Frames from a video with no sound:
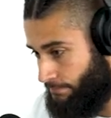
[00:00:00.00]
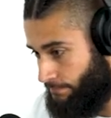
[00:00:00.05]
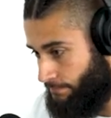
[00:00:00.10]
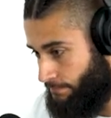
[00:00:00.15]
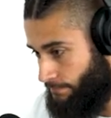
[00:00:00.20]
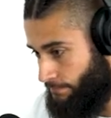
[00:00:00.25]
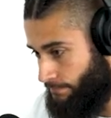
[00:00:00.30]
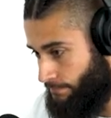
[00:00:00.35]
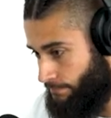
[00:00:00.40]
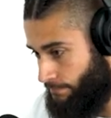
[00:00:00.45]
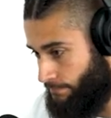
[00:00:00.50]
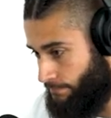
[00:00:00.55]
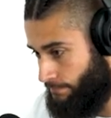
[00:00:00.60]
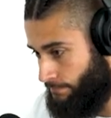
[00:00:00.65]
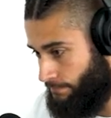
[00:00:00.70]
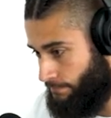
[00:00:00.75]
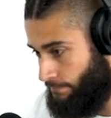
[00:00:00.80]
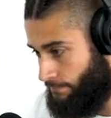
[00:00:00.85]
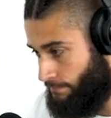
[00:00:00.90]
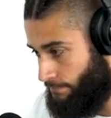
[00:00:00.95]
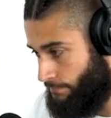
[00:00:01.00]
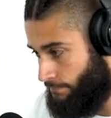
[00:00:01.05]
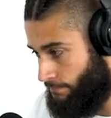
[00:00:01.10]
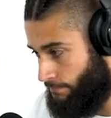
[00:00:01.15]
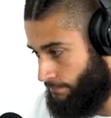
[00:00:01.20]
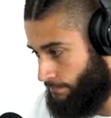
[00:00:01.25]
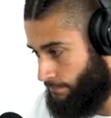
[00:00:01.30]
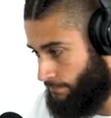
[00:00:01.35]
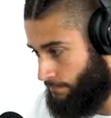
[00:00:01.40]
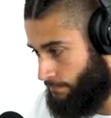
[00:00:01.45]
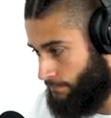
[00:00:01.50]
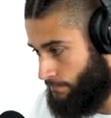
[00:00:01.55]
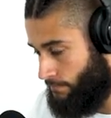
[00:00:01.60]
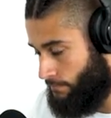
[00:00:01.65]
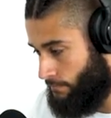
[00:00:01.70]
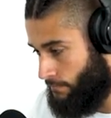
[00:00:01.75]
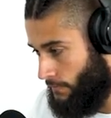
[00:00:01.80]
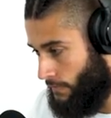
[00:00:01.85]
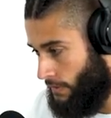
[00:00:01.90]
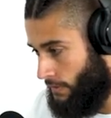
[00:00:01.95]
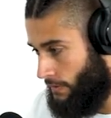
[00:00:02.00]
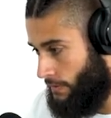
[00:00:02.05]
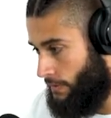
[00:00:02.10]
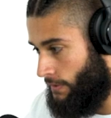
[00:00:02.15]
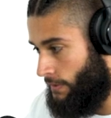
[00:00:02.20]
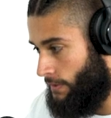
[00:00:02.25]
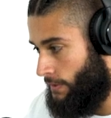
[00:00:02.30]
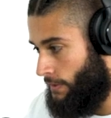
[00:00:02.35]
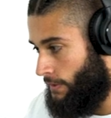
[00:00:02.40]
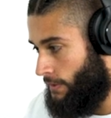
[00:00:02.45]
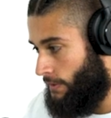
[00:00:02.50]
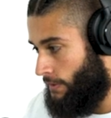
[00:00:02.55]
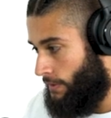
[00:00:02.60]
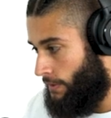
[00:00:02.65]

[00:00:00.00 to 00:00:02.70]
(silence)